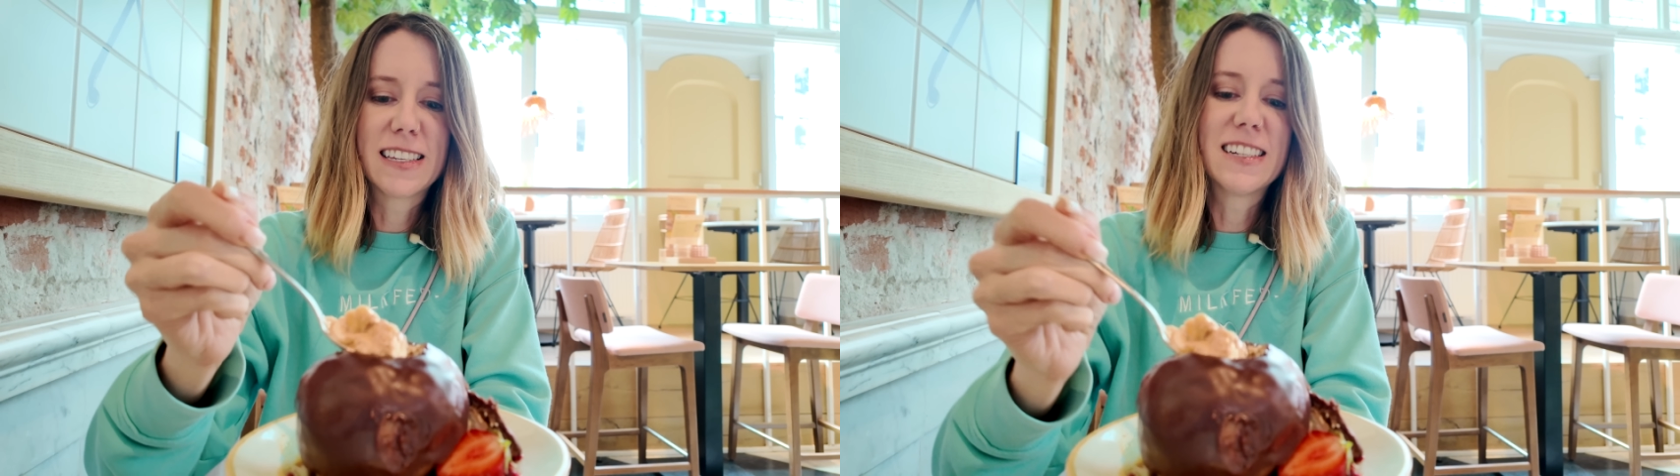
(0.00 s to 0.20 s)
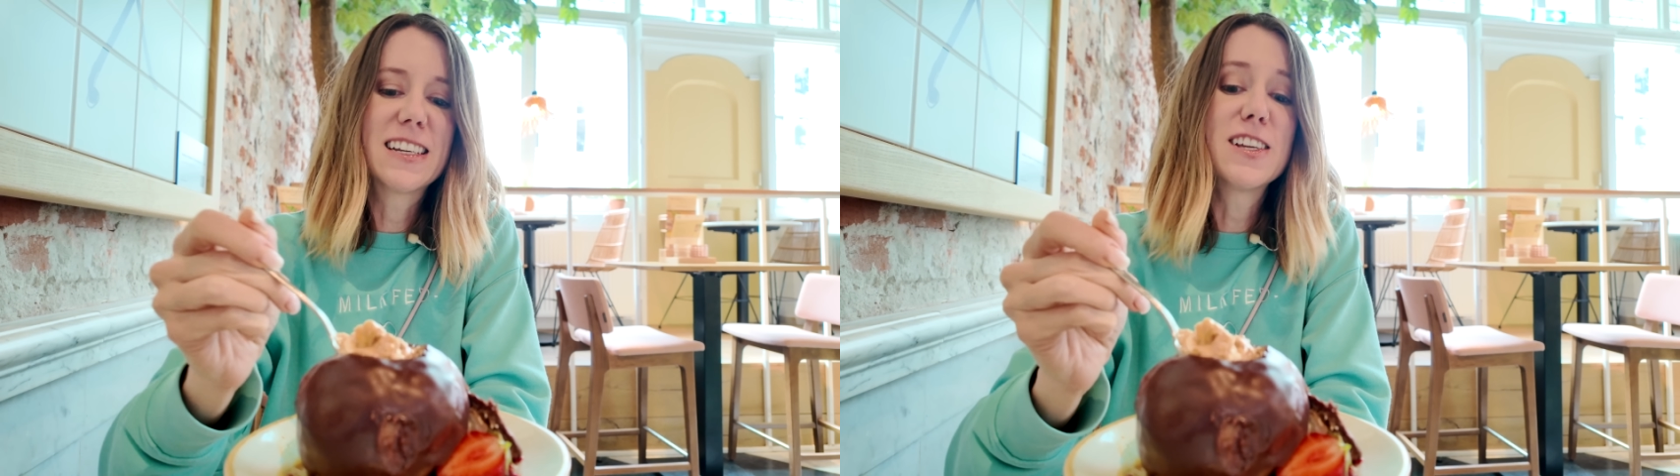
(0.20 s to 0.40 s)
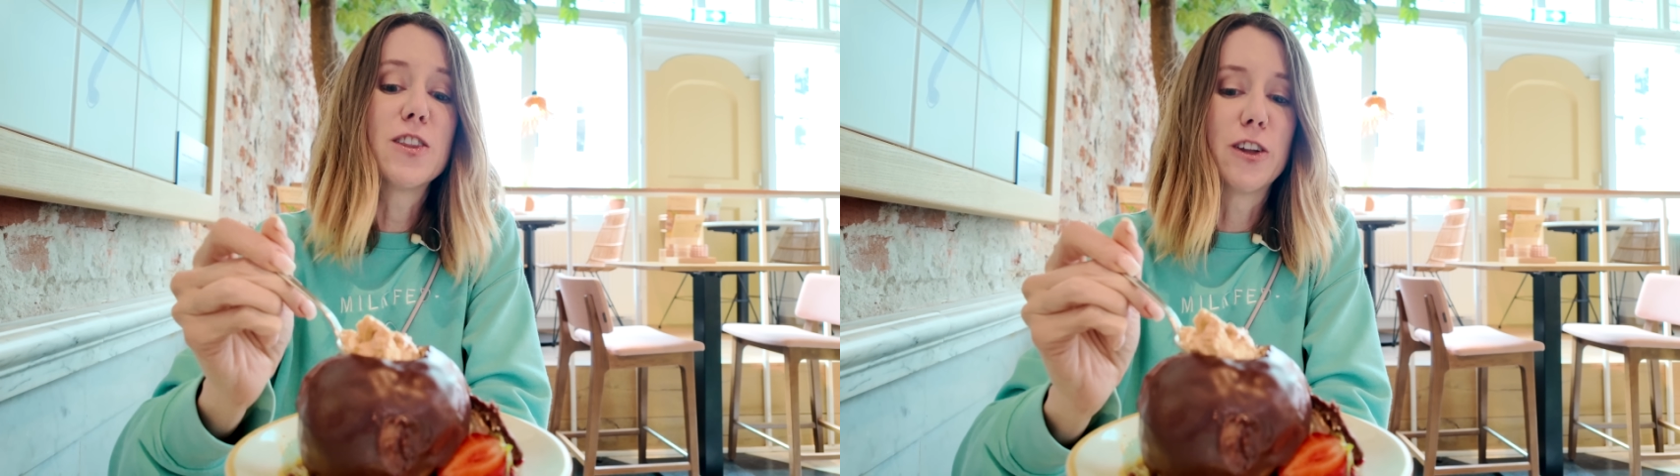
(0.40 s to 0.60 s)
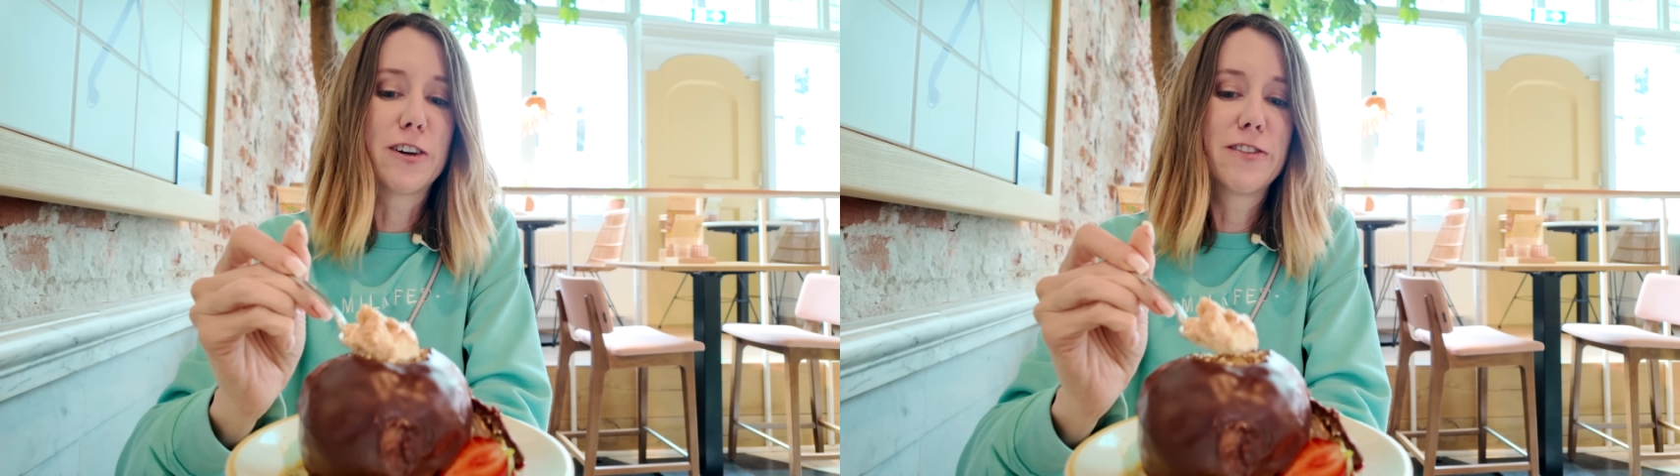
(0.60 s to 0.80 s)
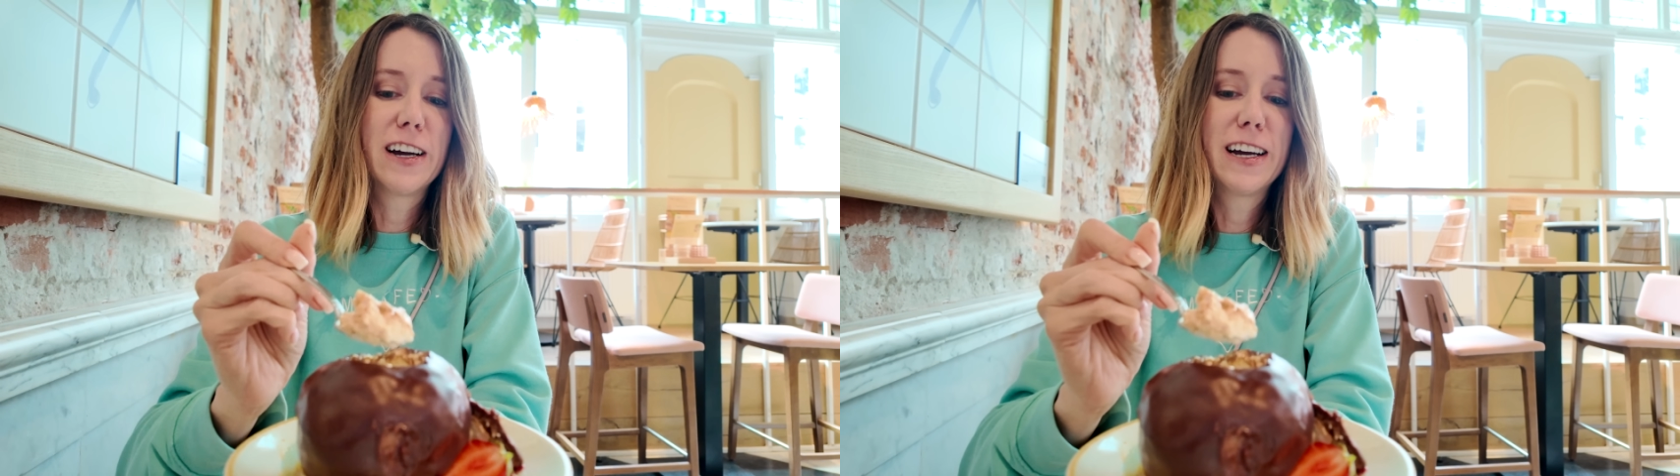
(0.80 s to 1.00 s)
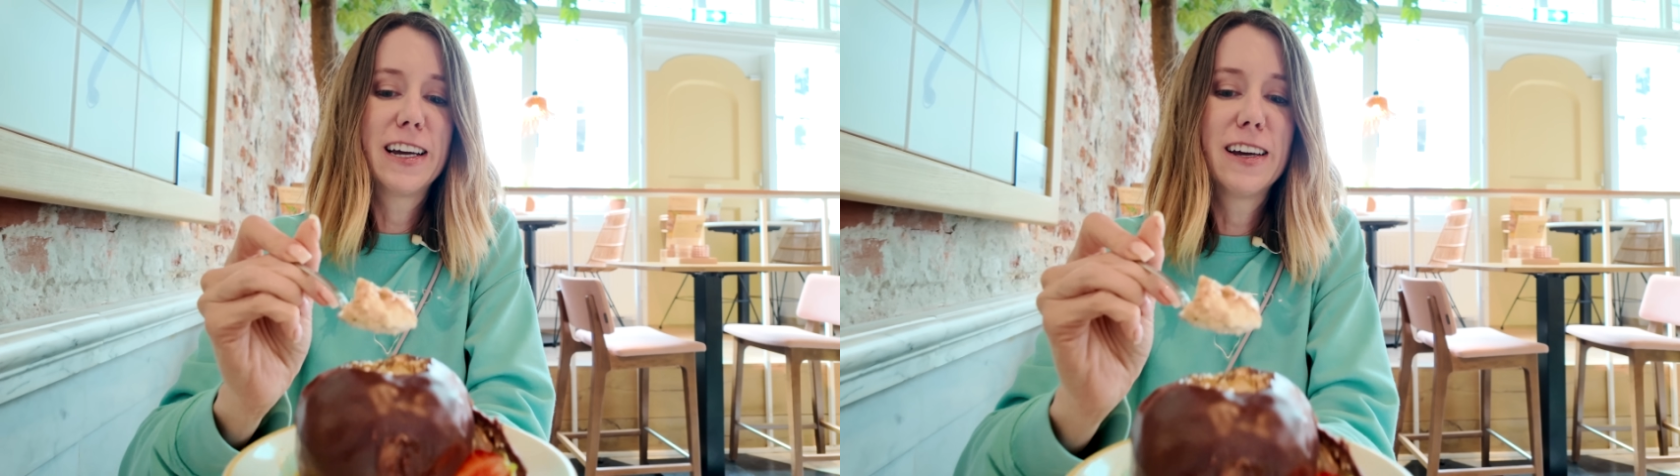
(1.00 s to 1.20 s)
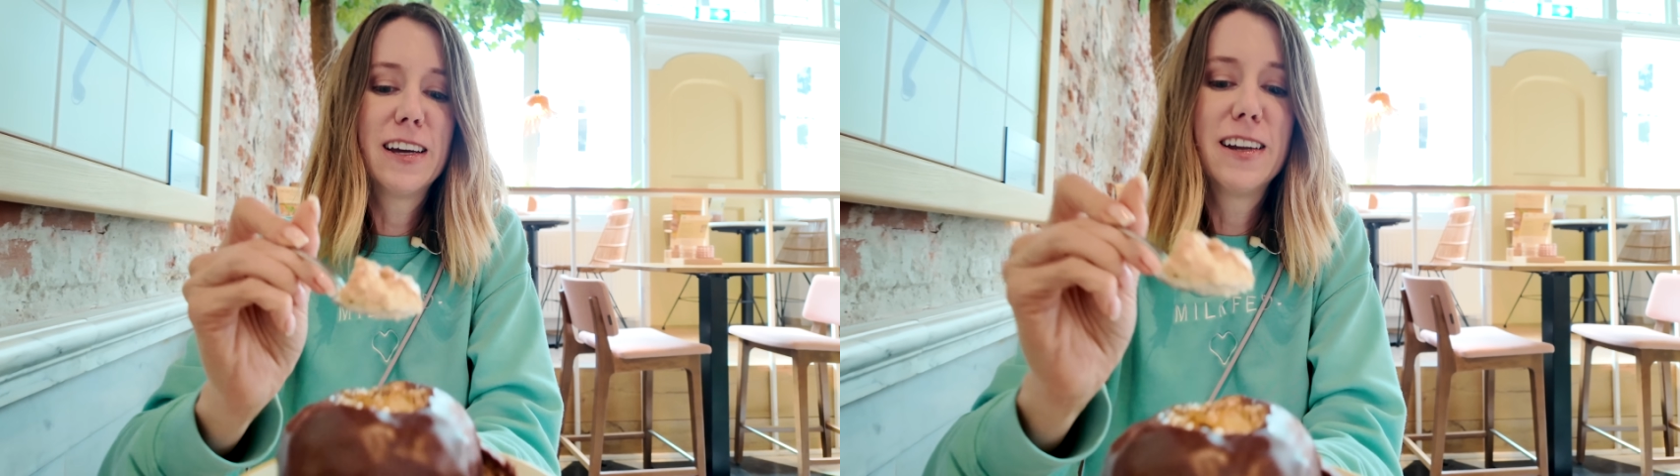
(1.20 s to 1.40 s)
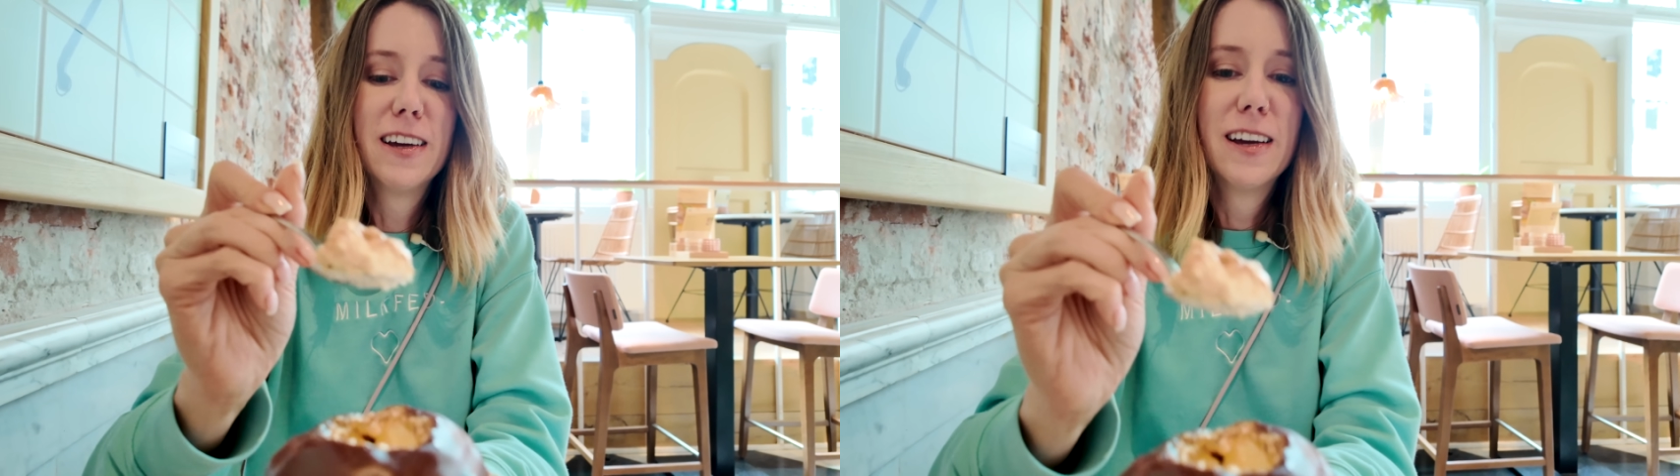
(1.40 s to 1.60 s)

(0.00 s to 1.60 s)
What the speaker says: It doesn't look very good,